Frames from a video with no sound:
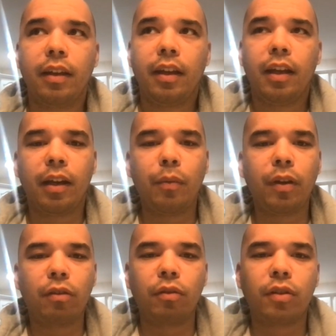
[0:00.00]
he
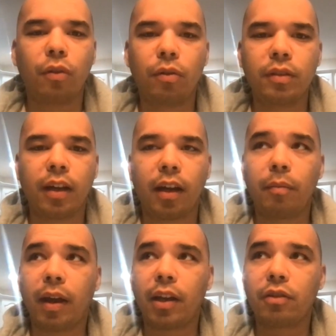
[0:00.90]
went through his whole entire
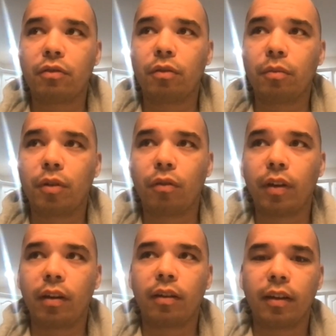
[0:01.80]
matchroom
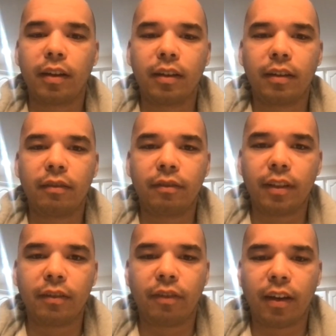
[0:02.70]
career and didn't
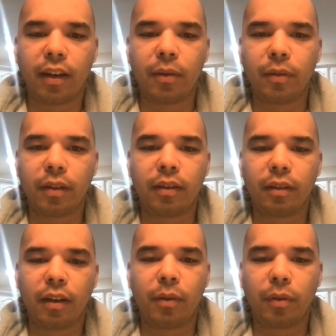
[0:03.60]
really fight anyone that
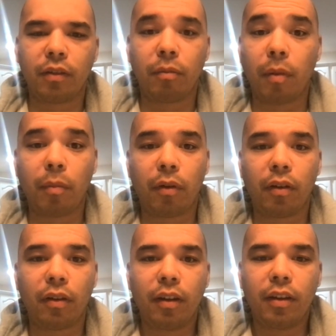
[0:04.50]
anyone could remember.
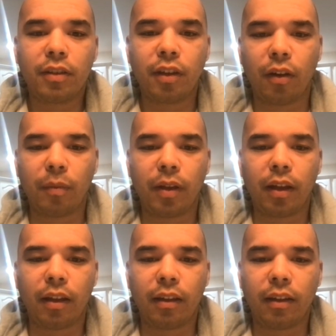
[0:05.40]
So I mean,
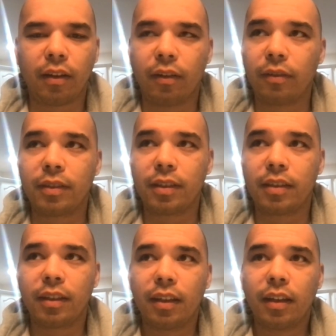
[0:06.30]

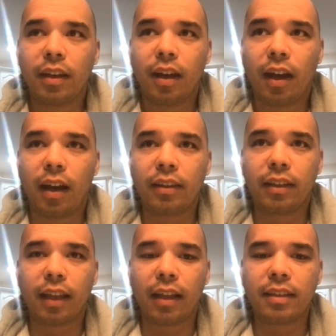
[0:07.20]
I
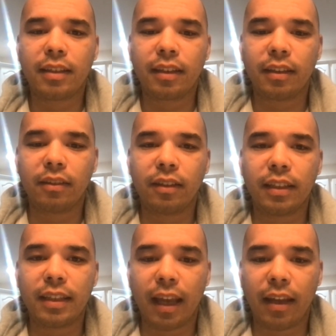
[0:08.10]
think that's a little
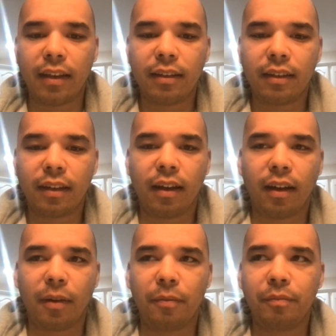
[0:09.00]
insane. At